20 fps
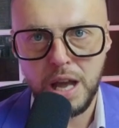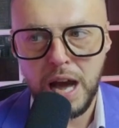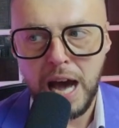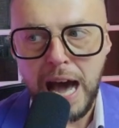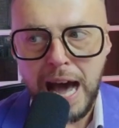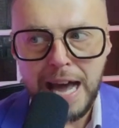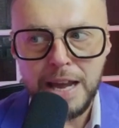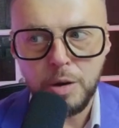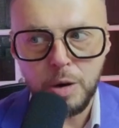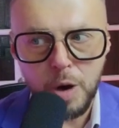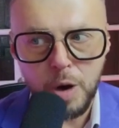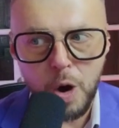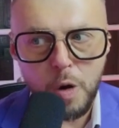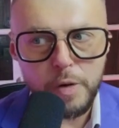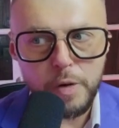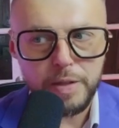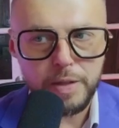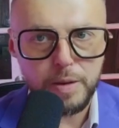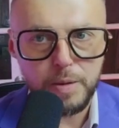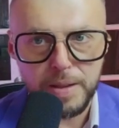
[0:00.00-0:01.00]
Are you
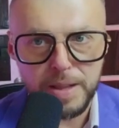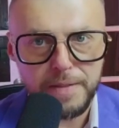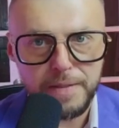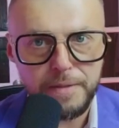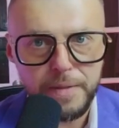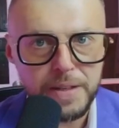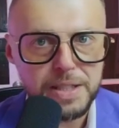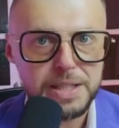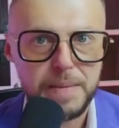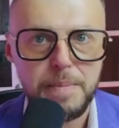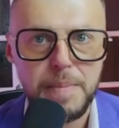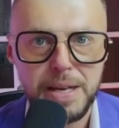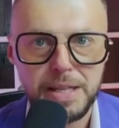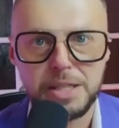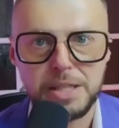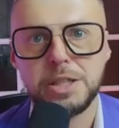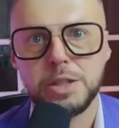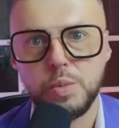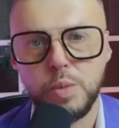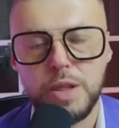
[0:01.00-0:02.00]
going through the
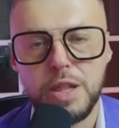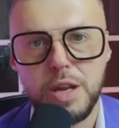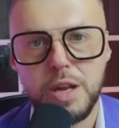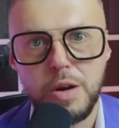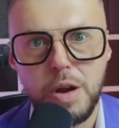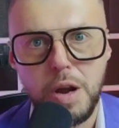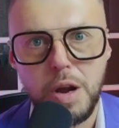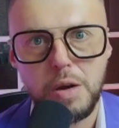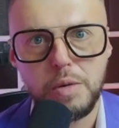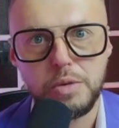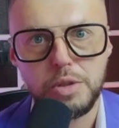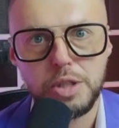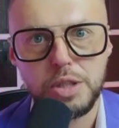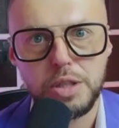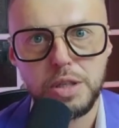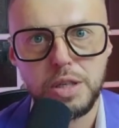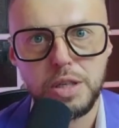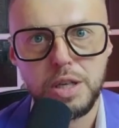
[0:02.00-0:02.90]
fundamentals with your coach?